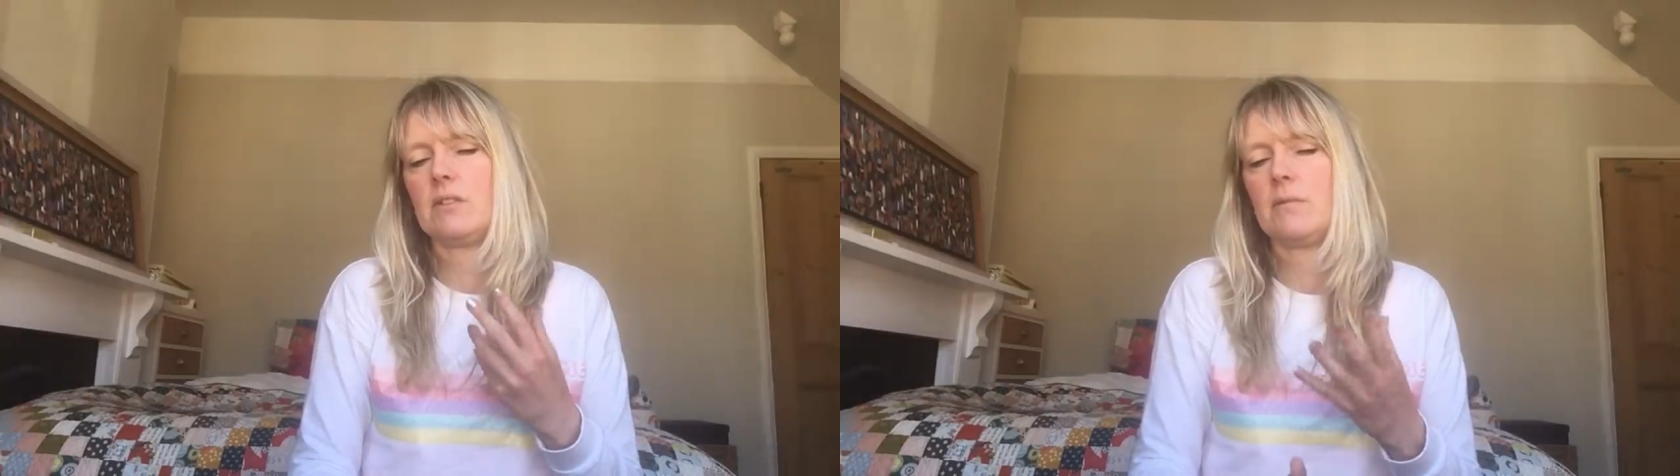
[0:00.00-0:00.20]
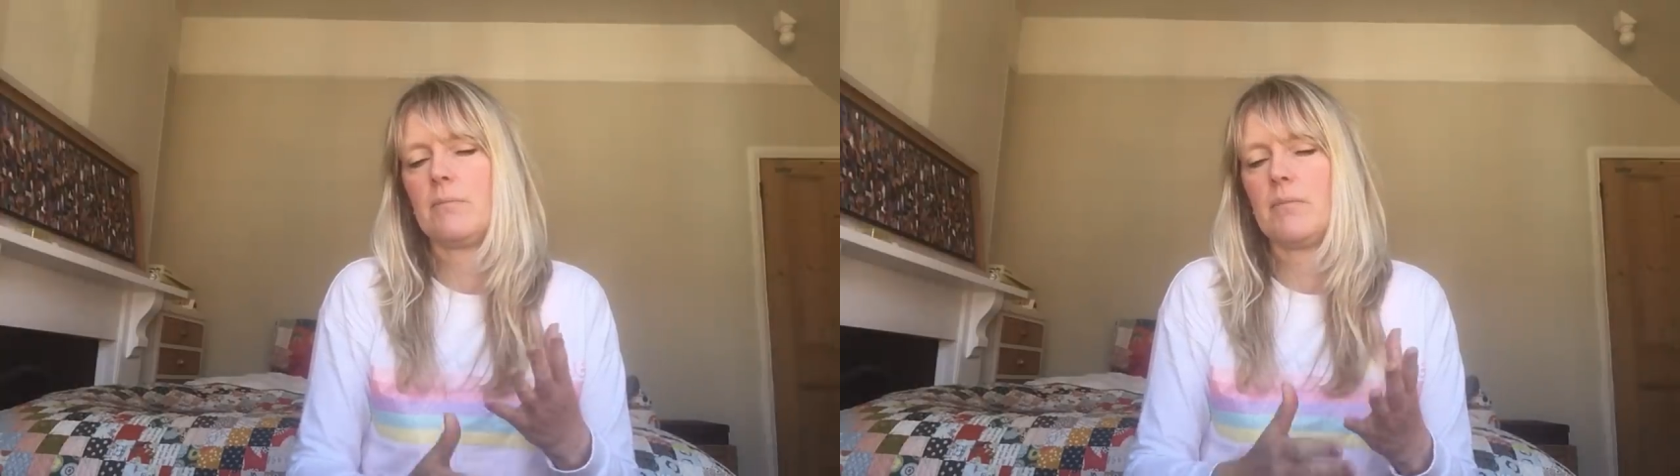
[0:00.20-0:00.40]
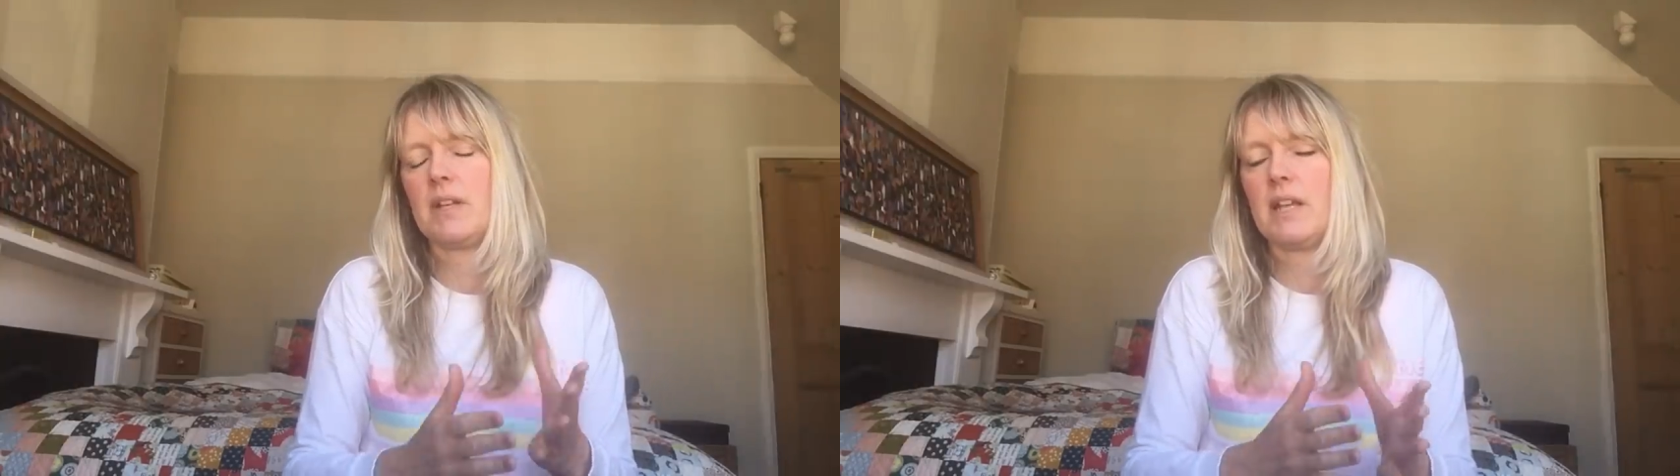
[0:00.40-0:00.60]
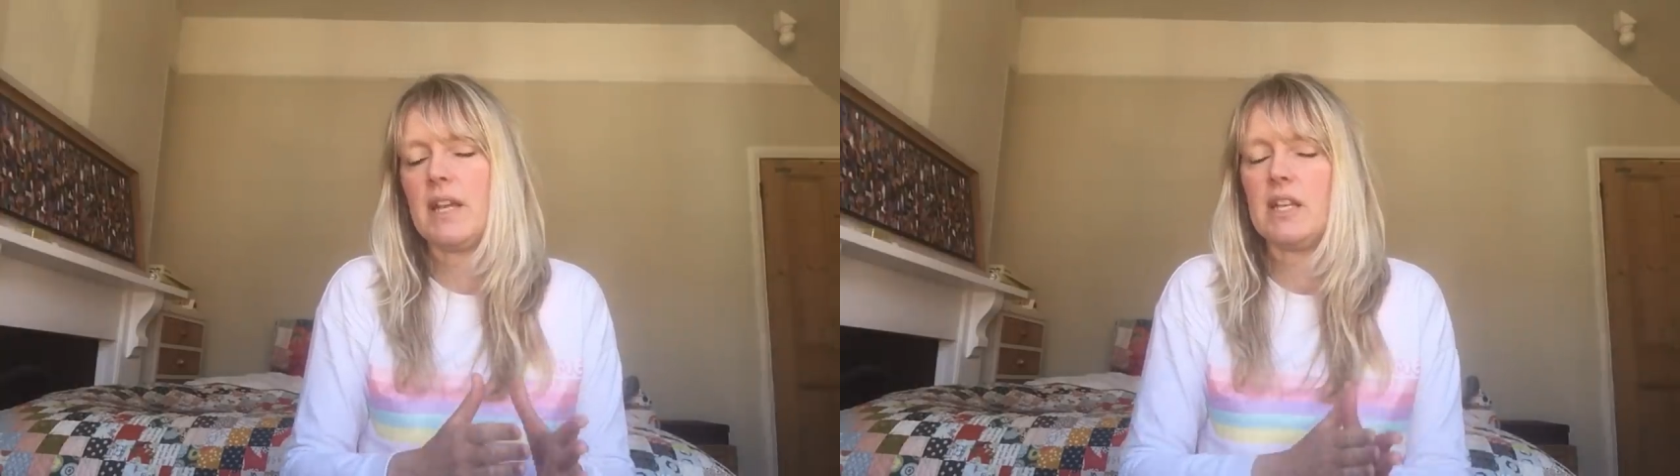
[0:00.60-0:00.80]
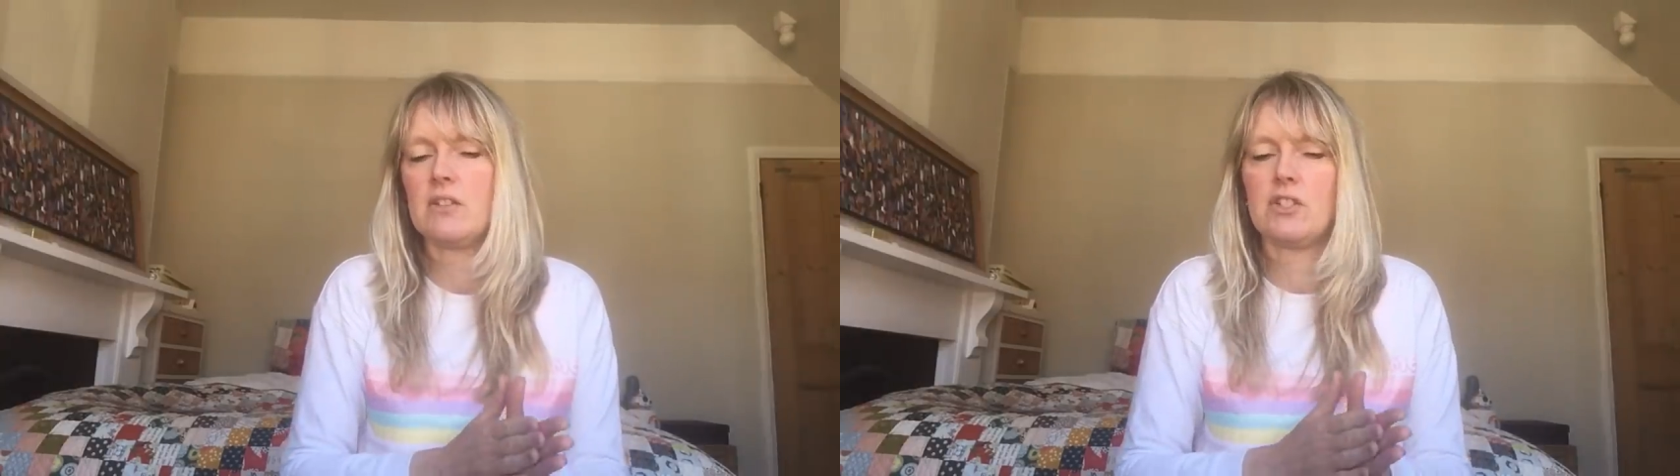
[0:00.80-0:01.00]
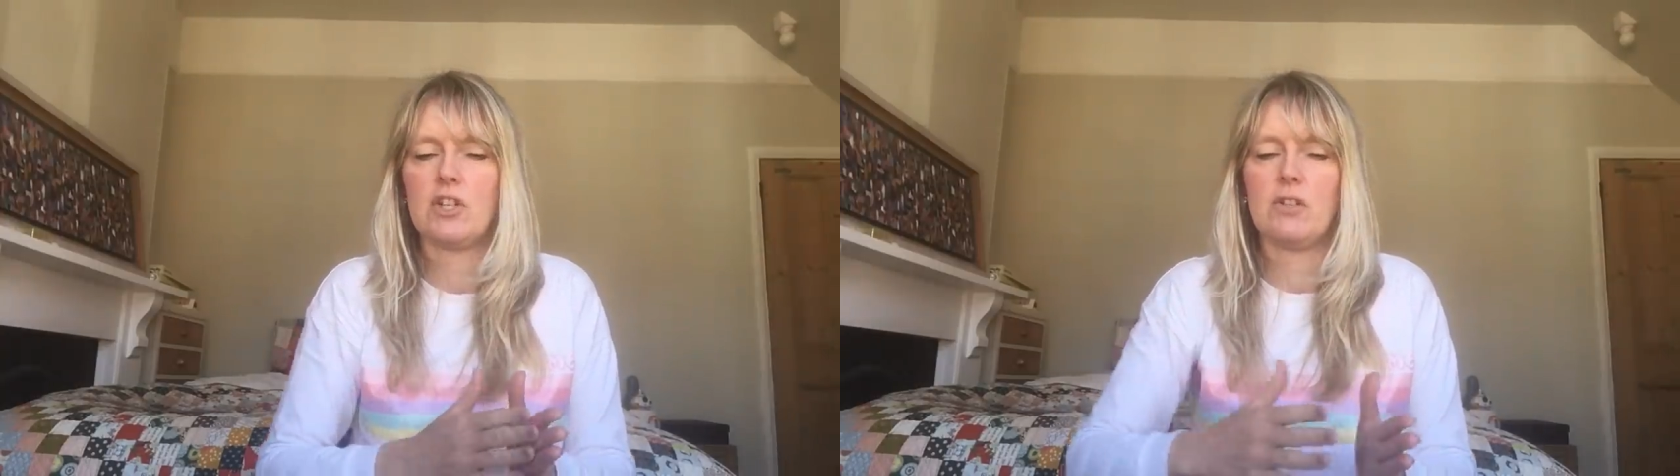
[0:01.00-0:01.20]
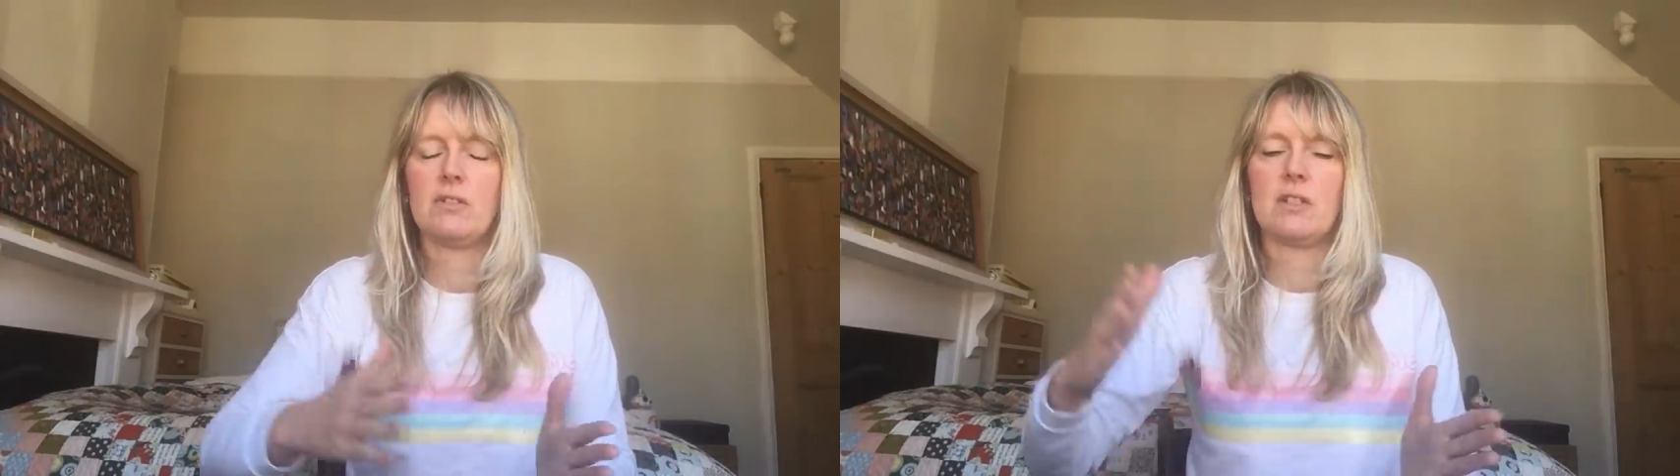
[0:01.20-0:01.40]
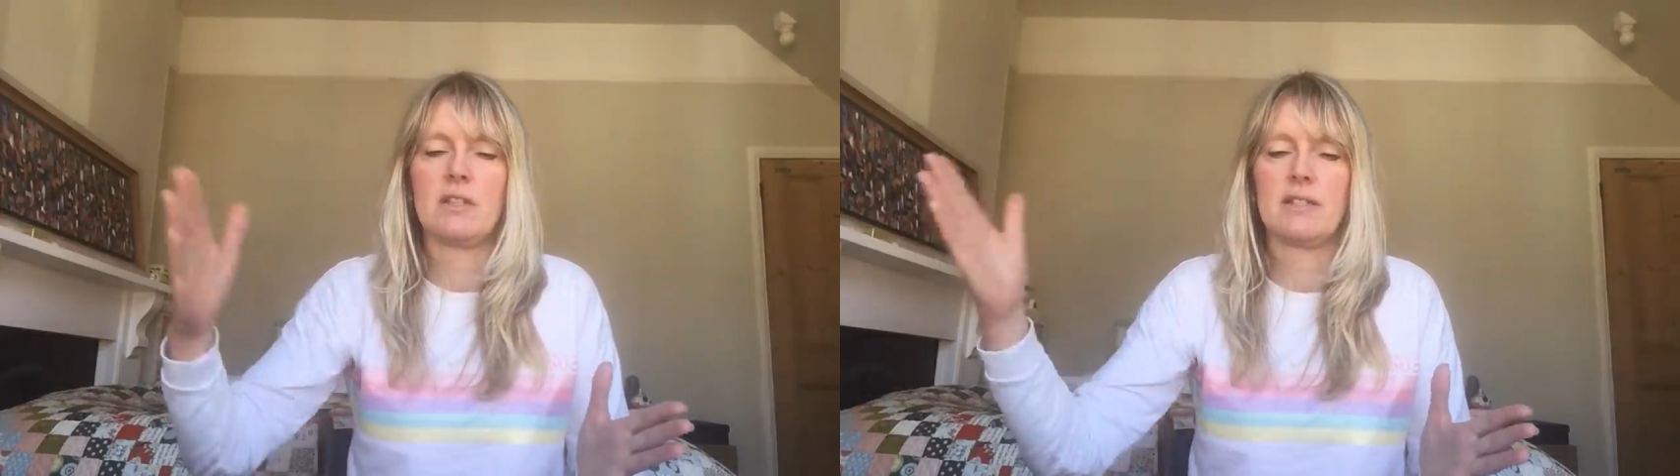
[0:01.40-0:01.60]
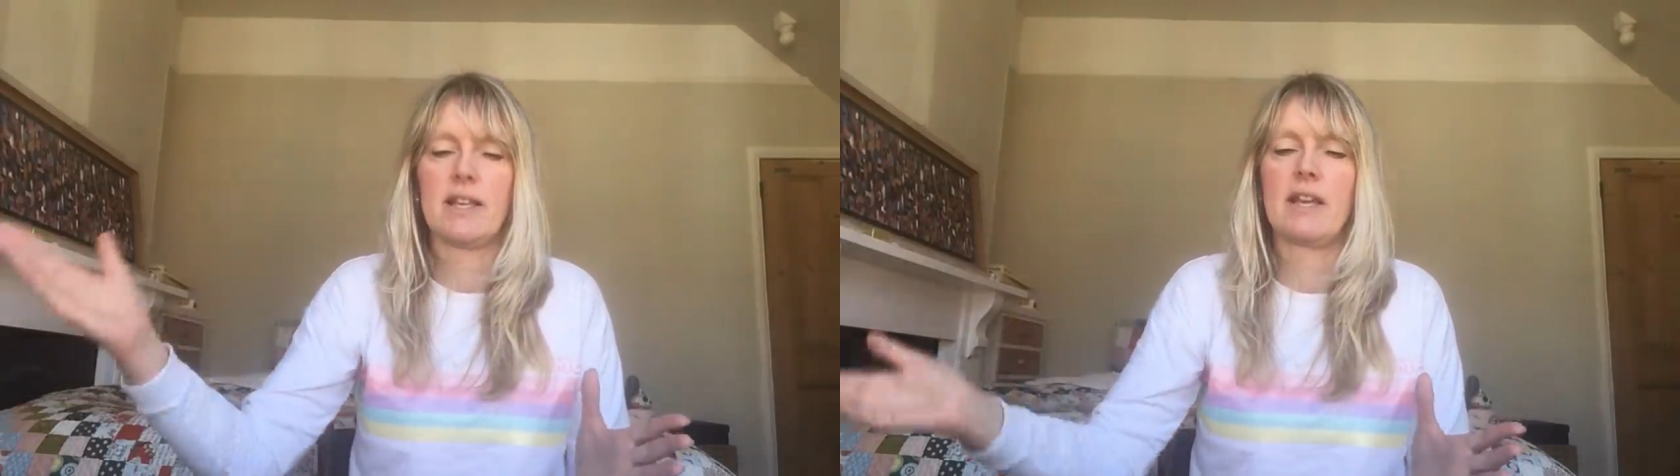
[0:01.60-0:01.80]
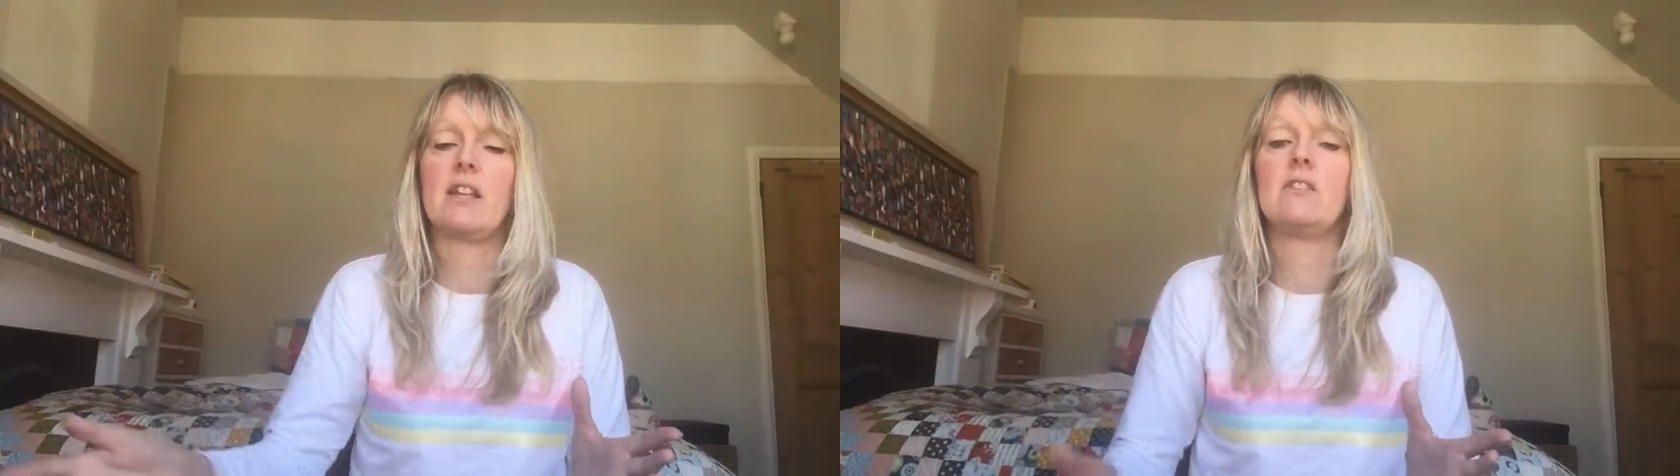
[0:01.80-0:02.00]
the beginning of June to the
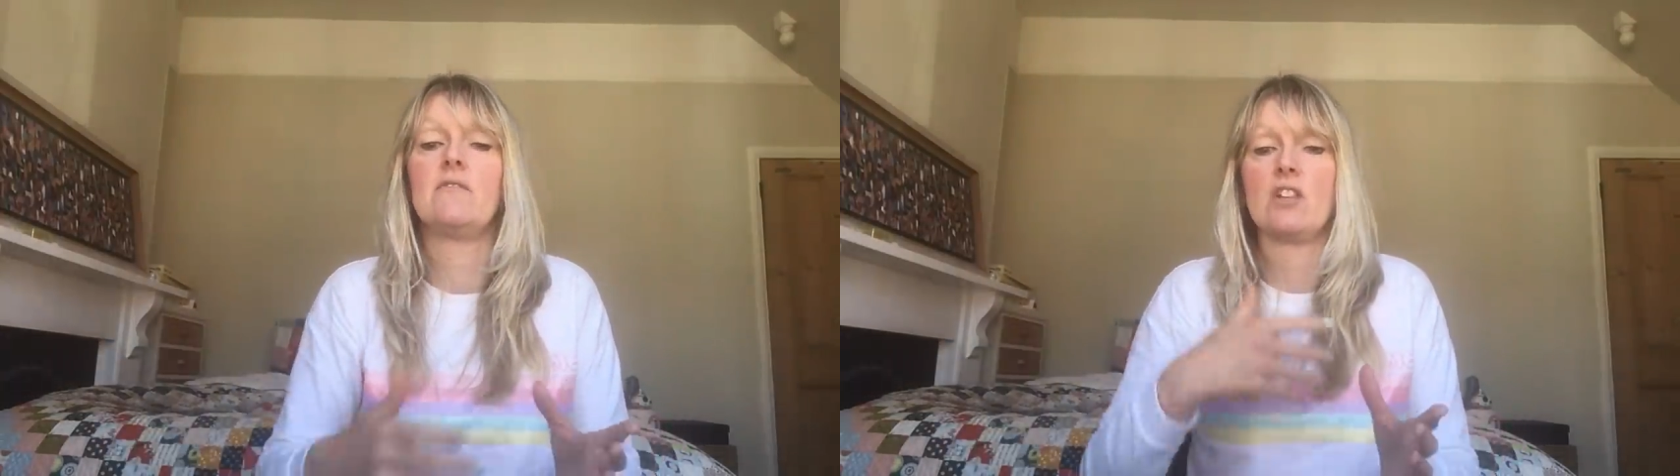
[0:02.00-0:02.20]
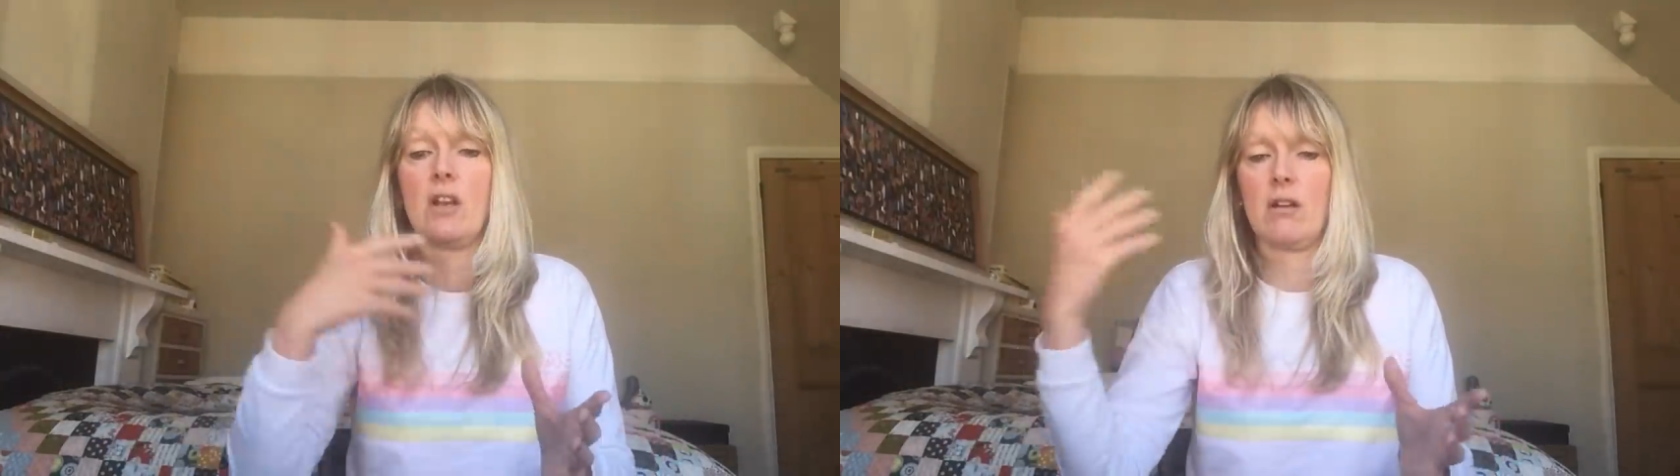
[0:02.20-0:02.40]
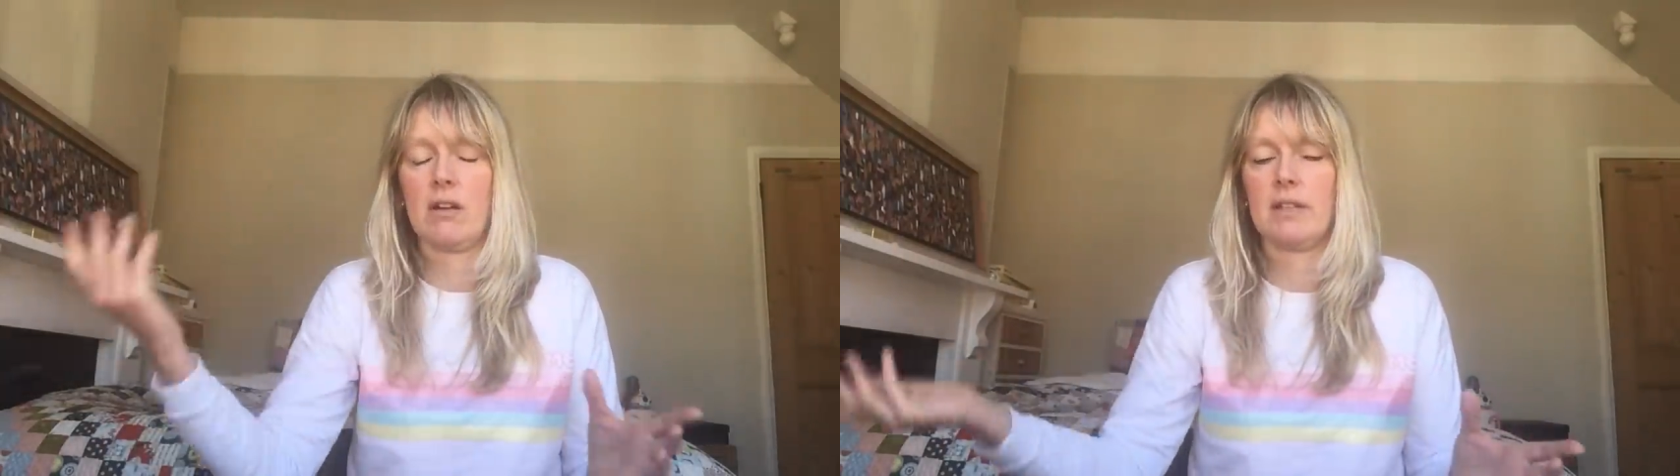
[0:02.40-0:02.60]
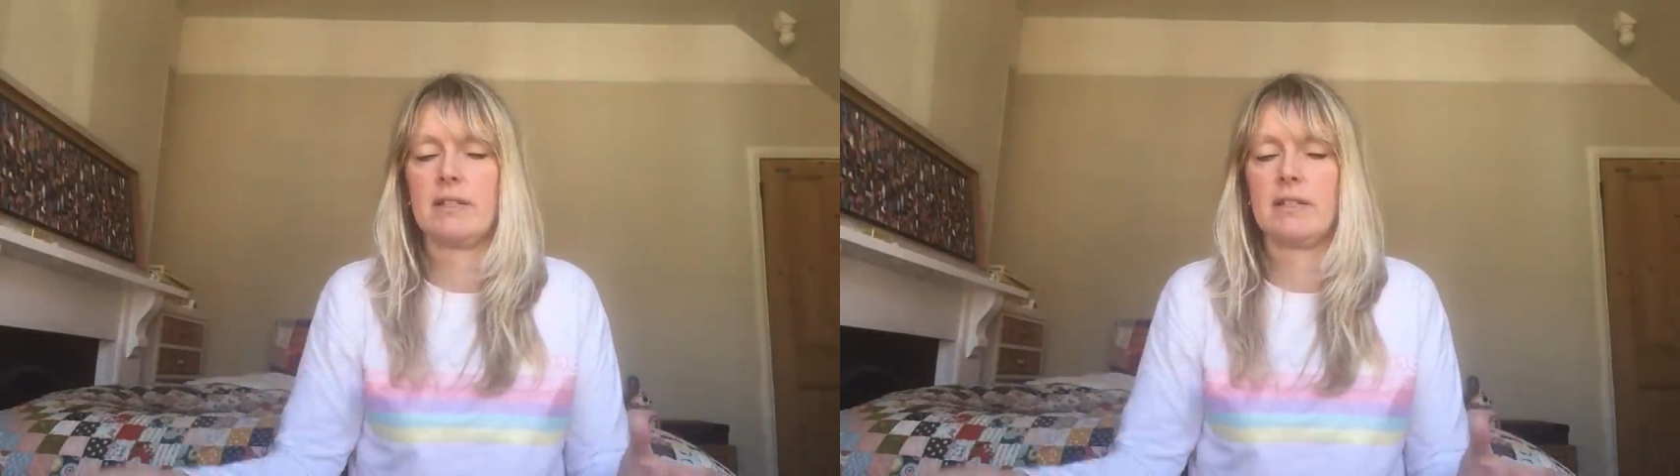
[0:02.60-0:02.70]
second of July.